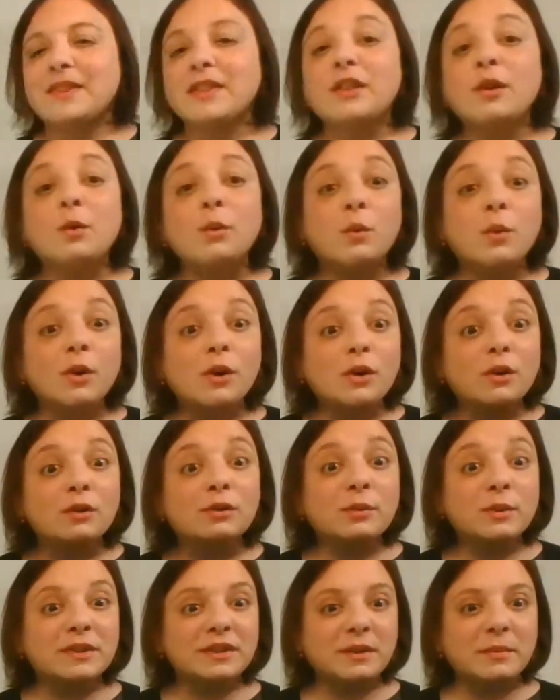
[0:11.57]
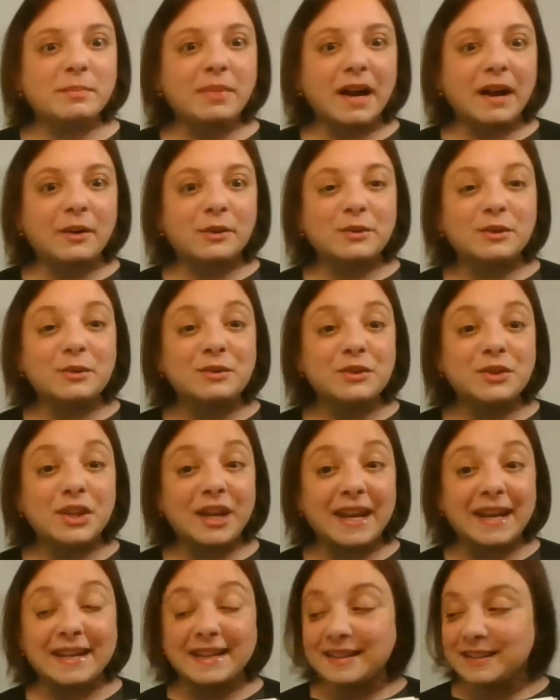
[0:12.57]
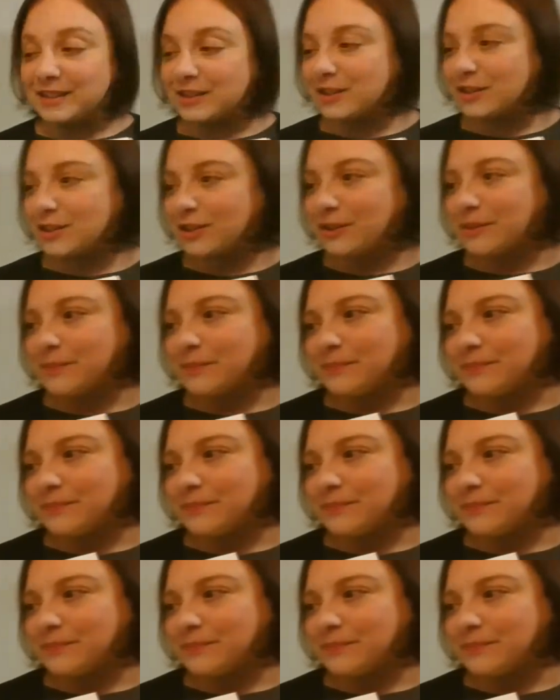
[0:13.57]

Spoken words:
The world was about to change,